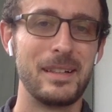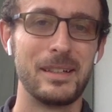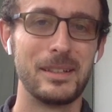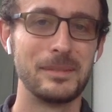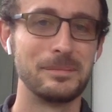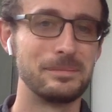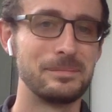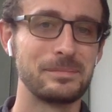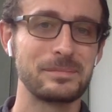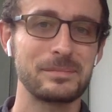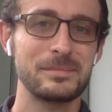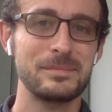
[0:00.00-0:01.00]

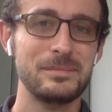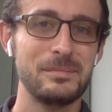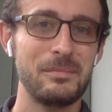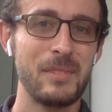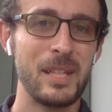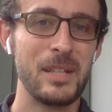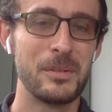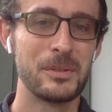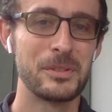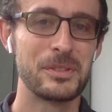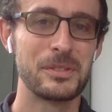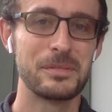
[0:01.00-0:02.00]
It
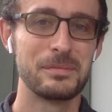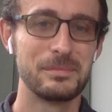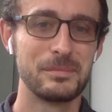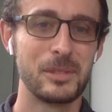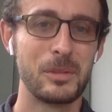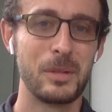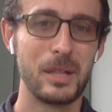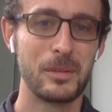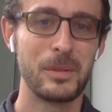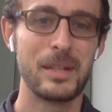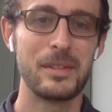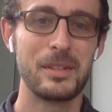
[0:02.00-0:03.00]
was
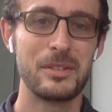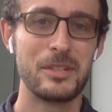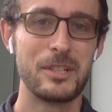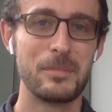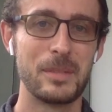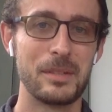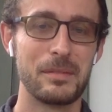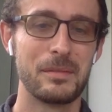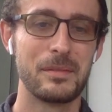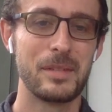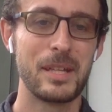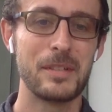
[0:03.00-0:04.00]
quite the achievement.
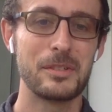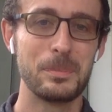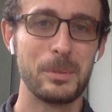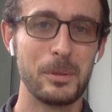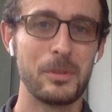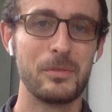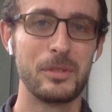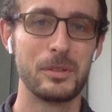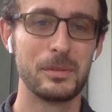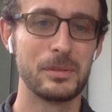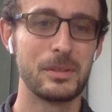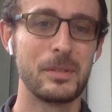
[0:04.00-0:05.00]
Thanks to both of you.
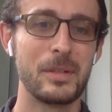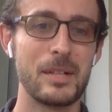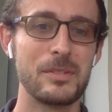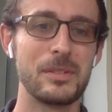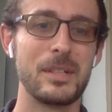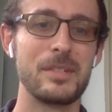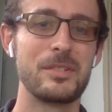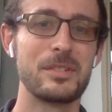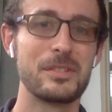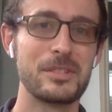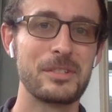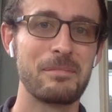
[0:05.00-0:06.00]

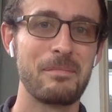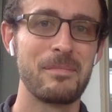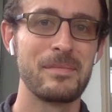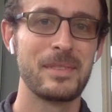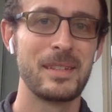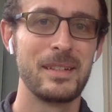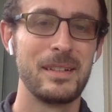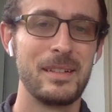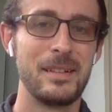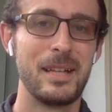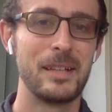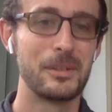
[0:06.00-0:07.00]
Congratulations.
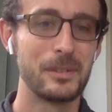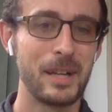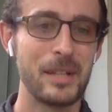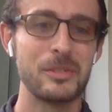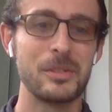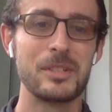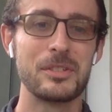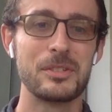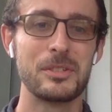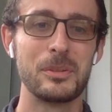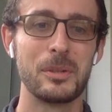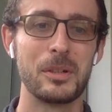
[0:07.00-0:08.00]
And congratulations
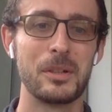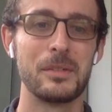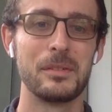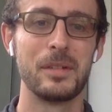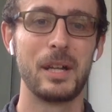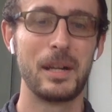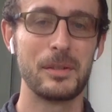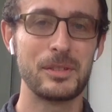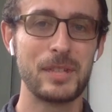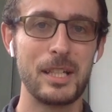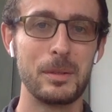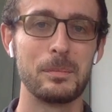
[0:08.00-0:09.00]
to our
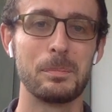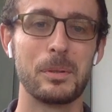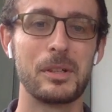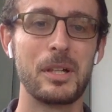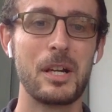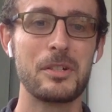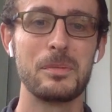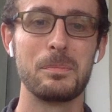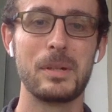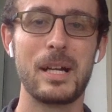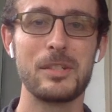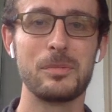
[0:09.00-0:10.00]
outstanding percussion,
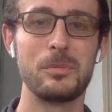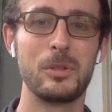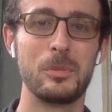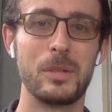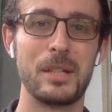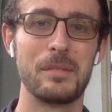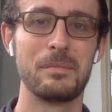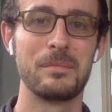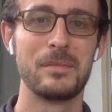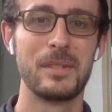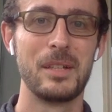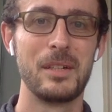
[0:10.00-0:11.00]
brass, and woodwind.
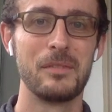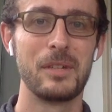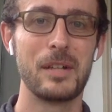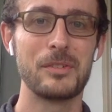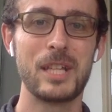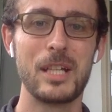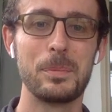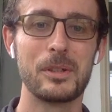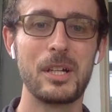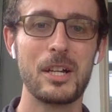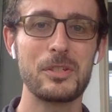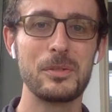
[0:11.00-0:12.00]
For outstanding
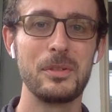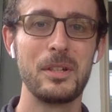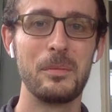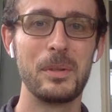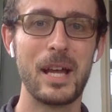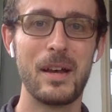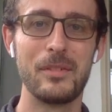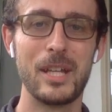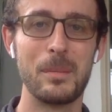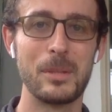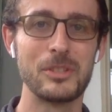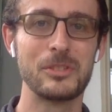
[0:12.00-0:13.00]
percussion, we have
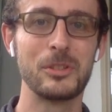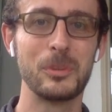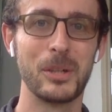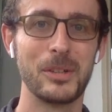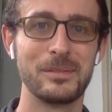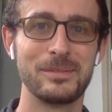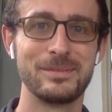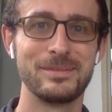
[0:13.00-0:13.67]
Emma Stewart.